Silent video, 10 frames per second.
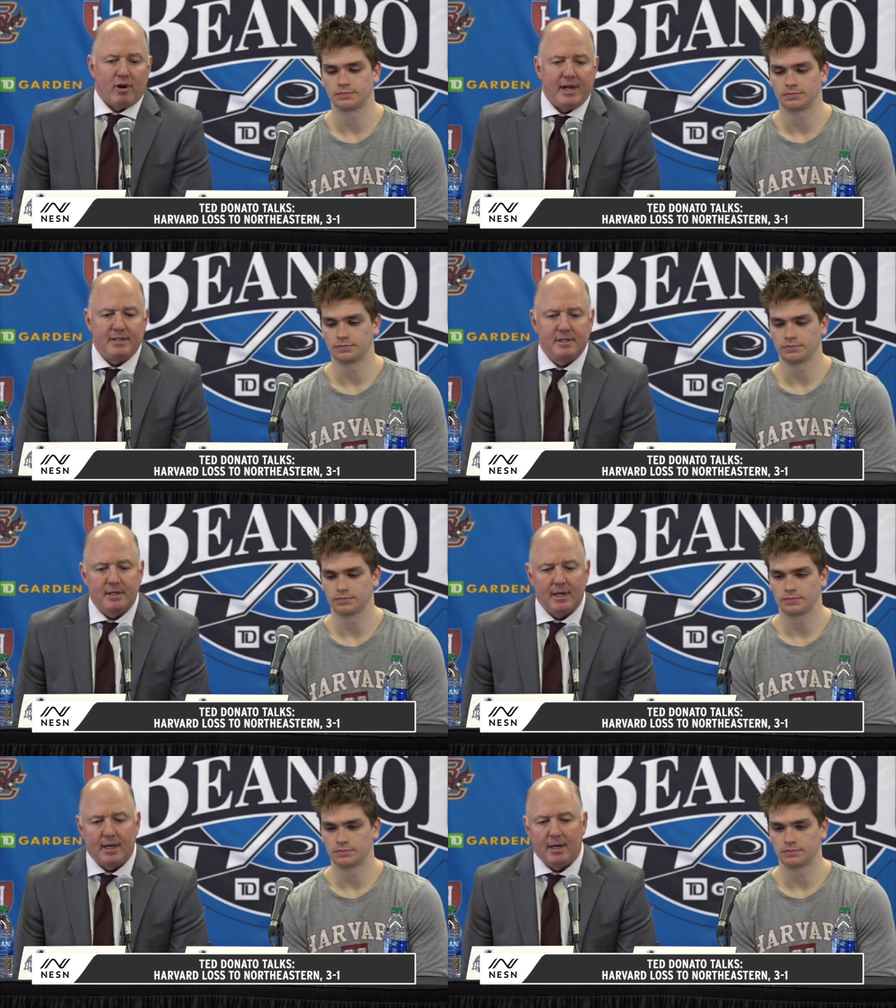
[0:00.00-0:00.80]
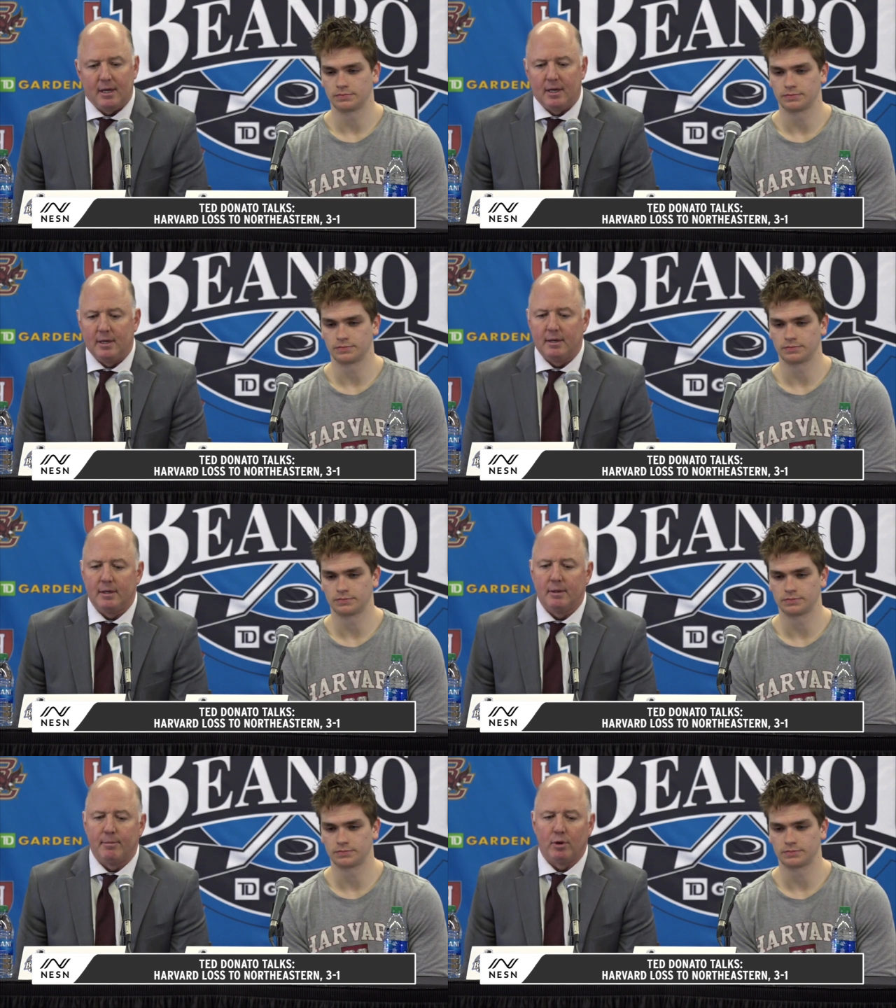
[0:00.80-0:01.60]
Speaker 1: great, uh,
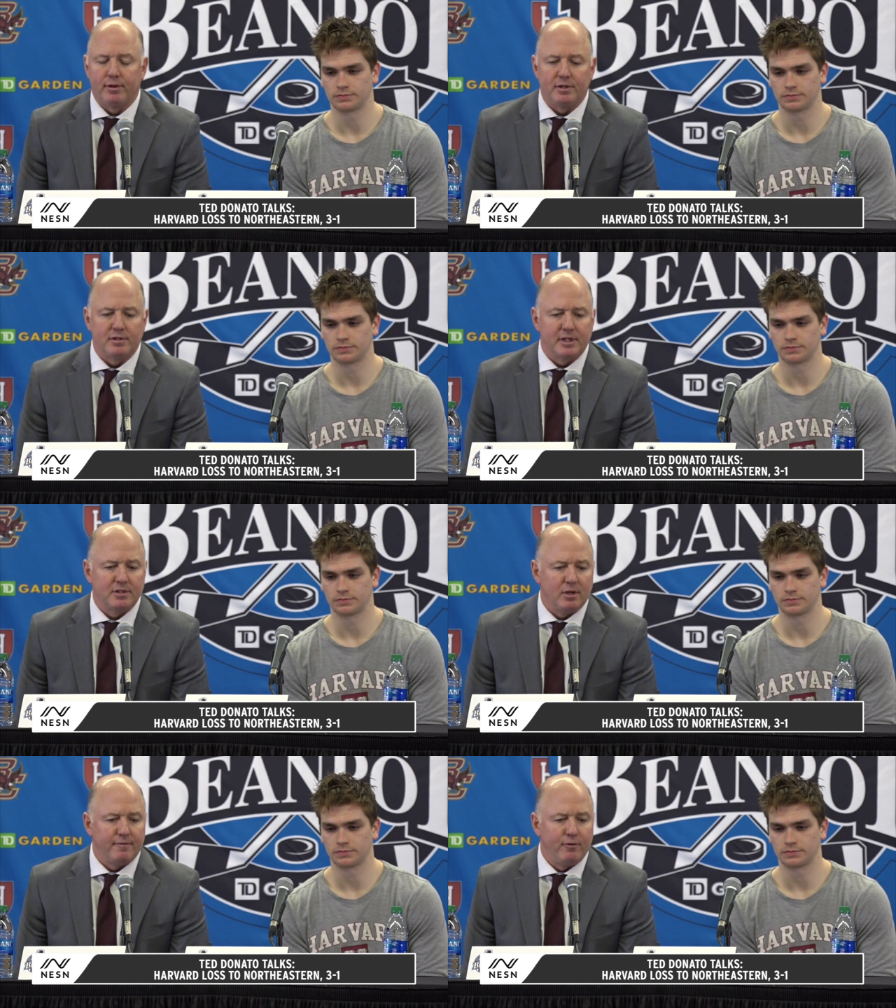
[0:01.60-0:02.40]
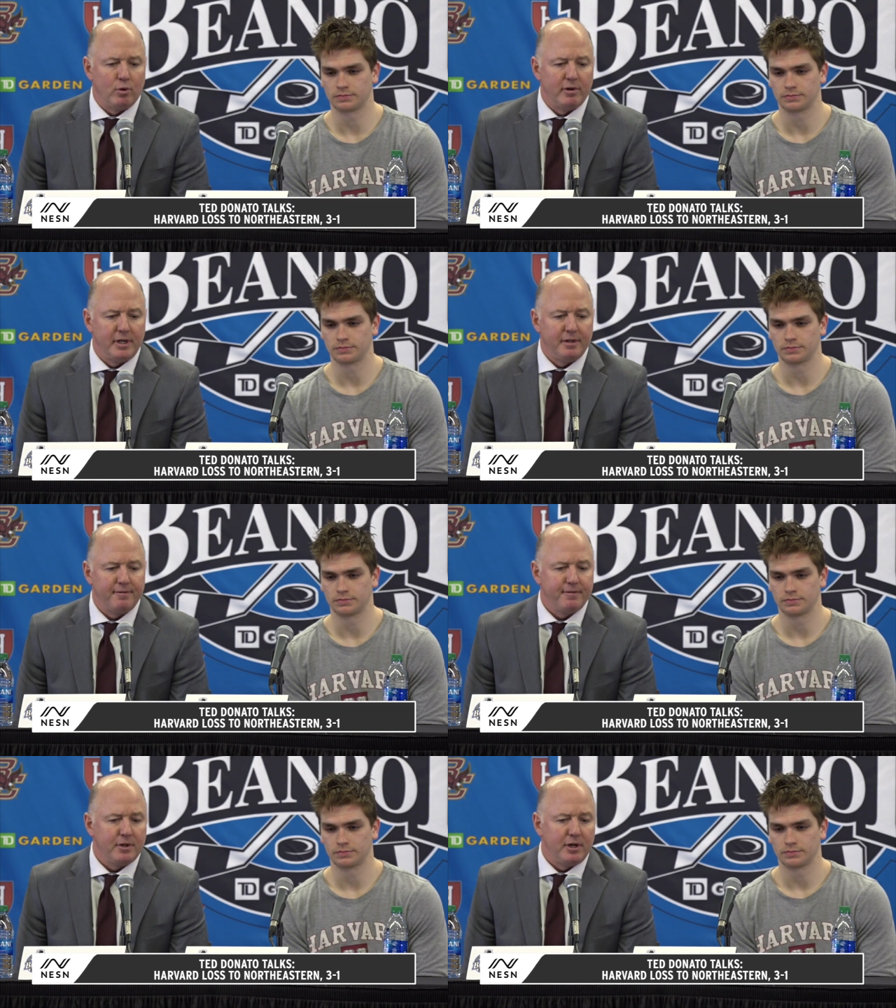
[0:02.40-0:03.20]
both on the six on four and the
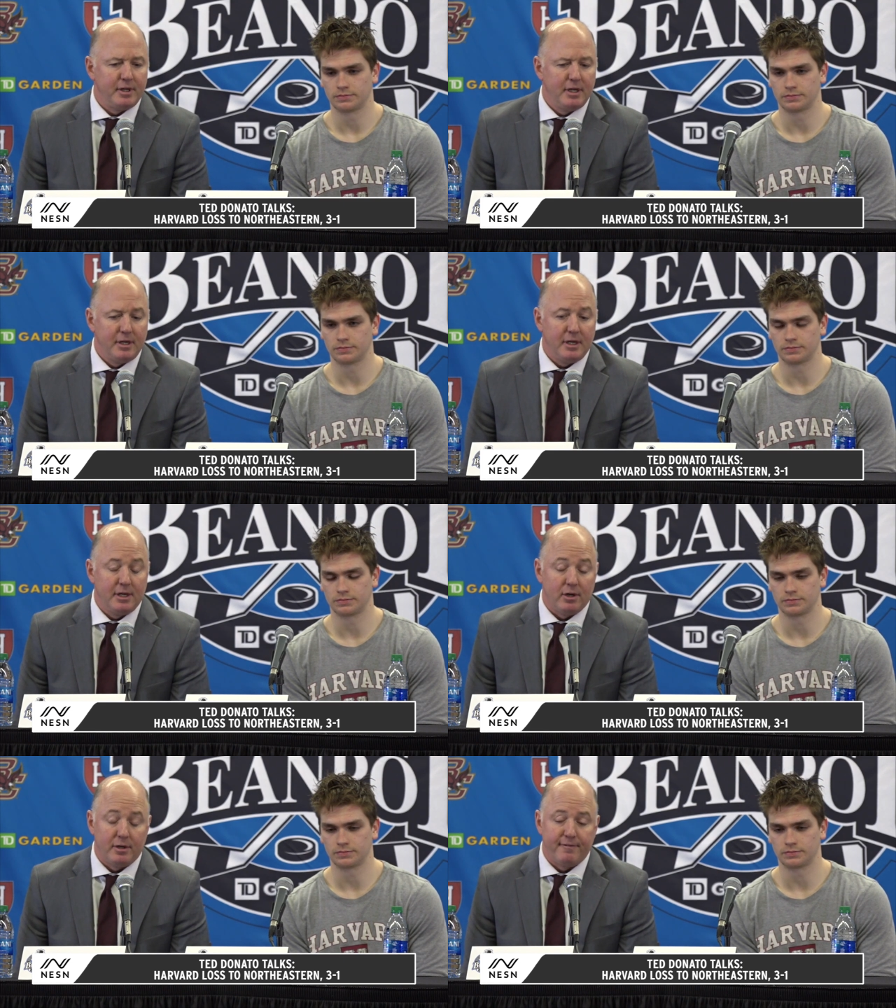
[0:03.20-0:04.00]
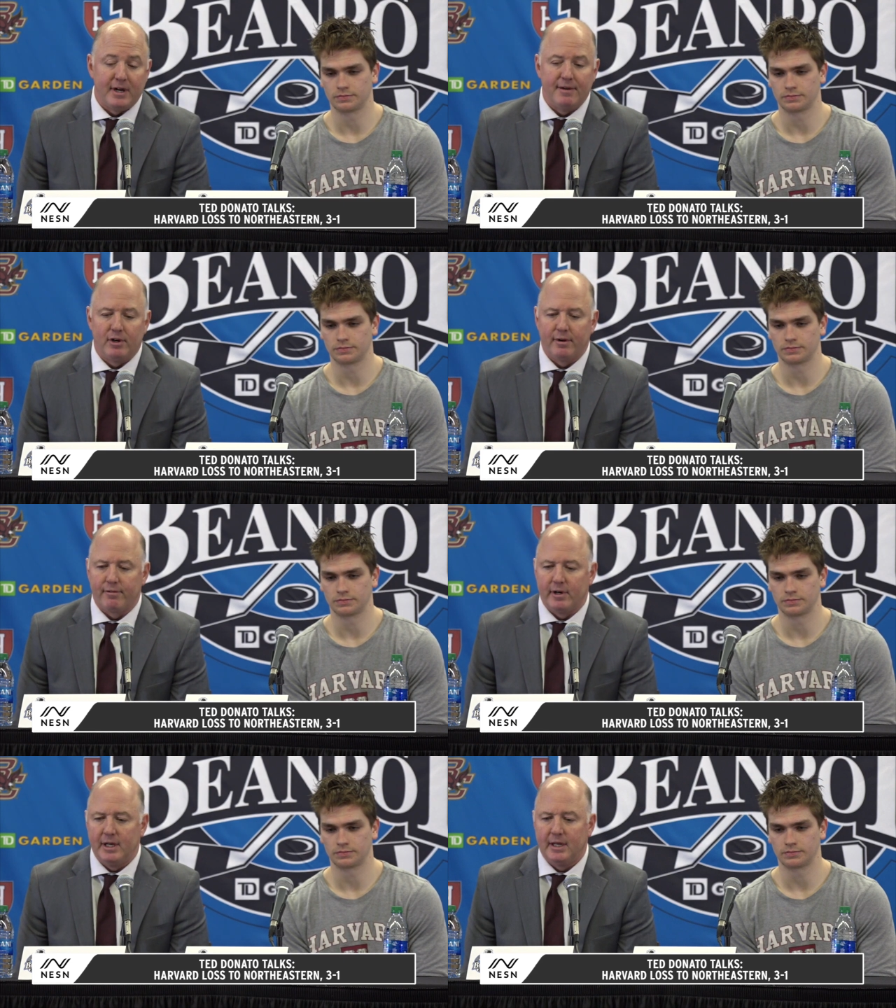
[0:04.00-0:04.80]
on, and on the five on
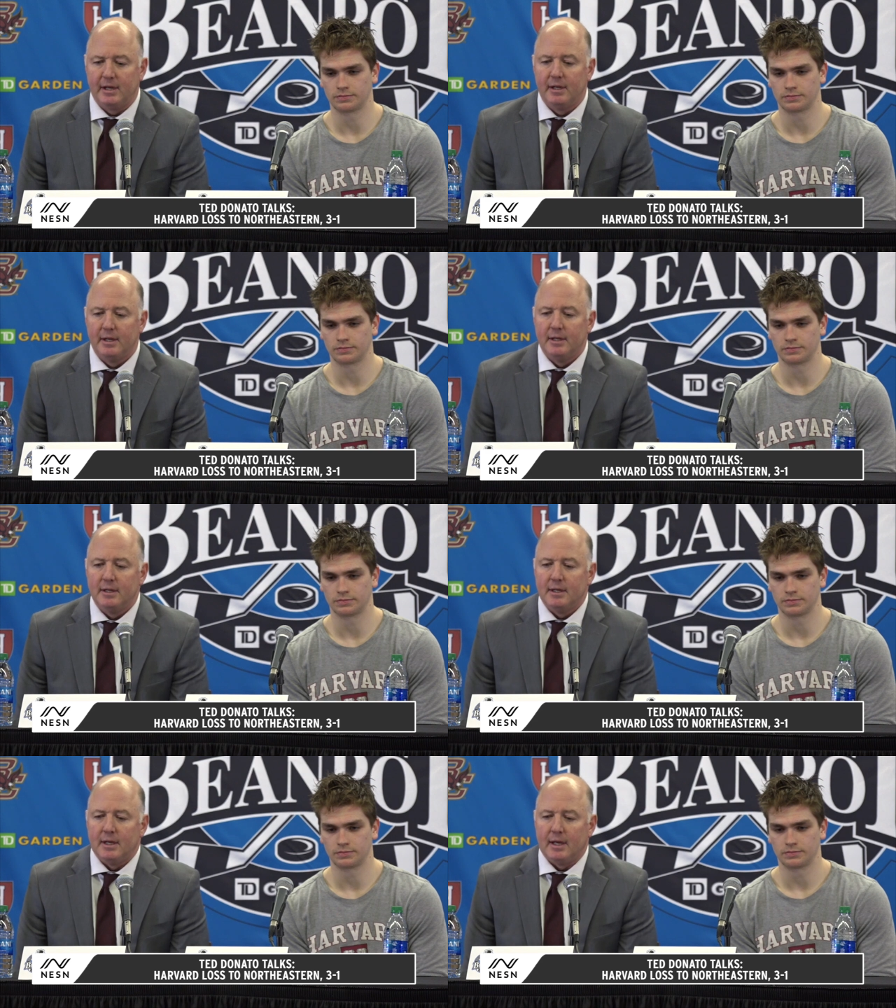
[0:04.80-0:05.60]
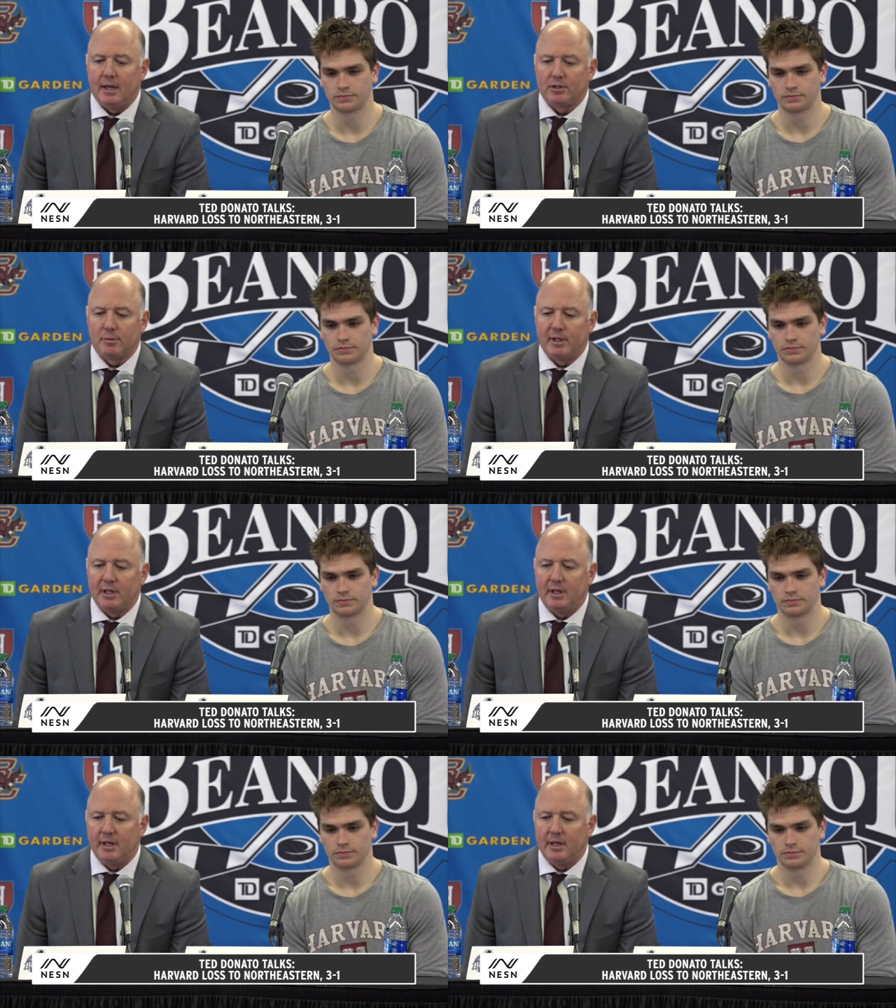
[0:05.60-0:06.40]
three, and and ultimately
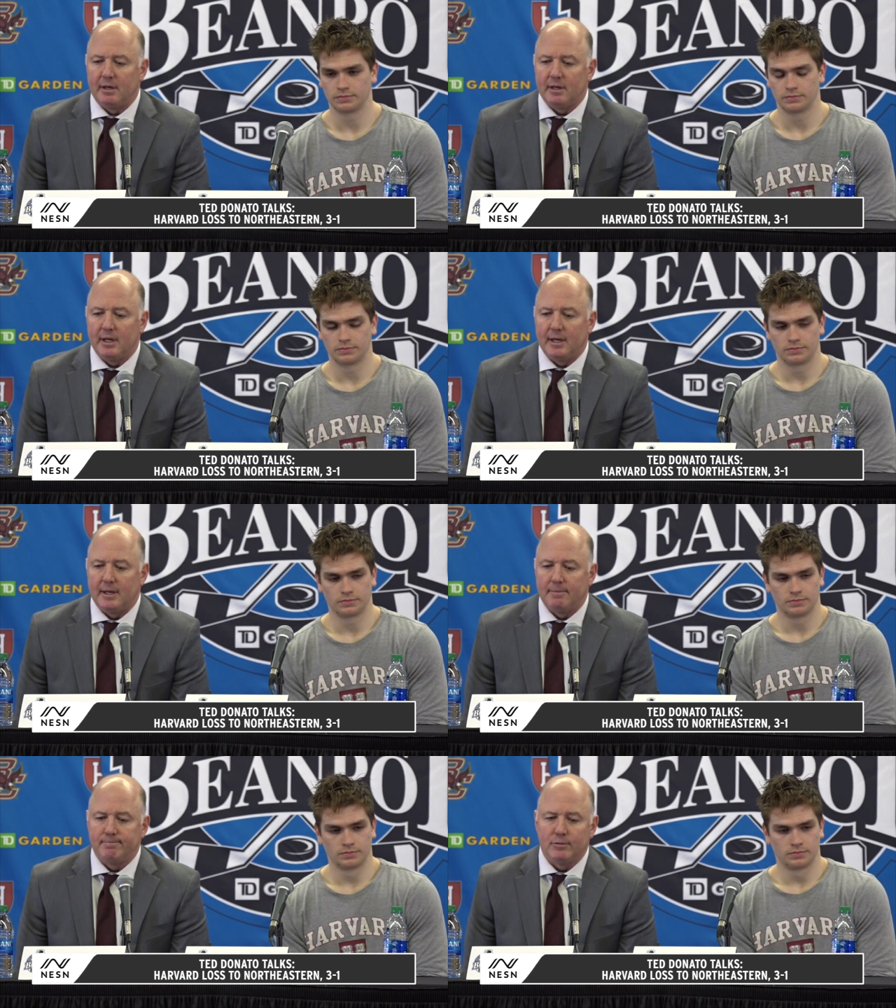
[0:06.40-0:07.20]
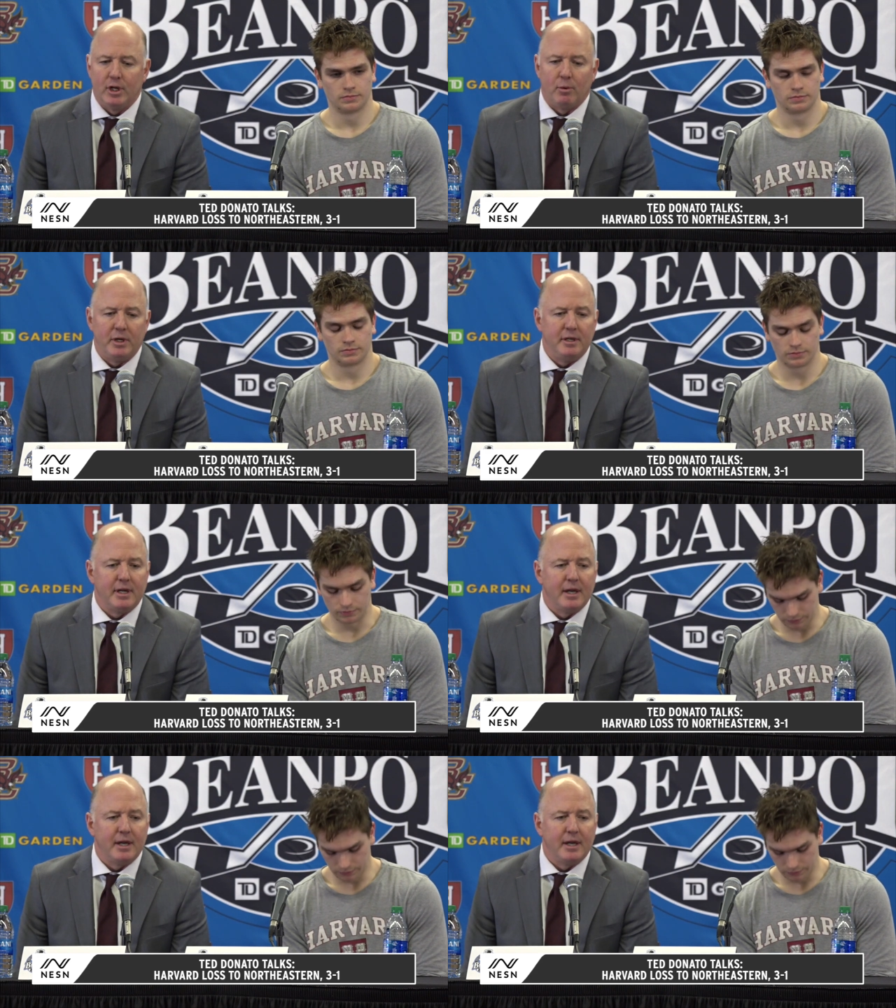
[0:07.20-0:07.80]
there, uh, you know, we need to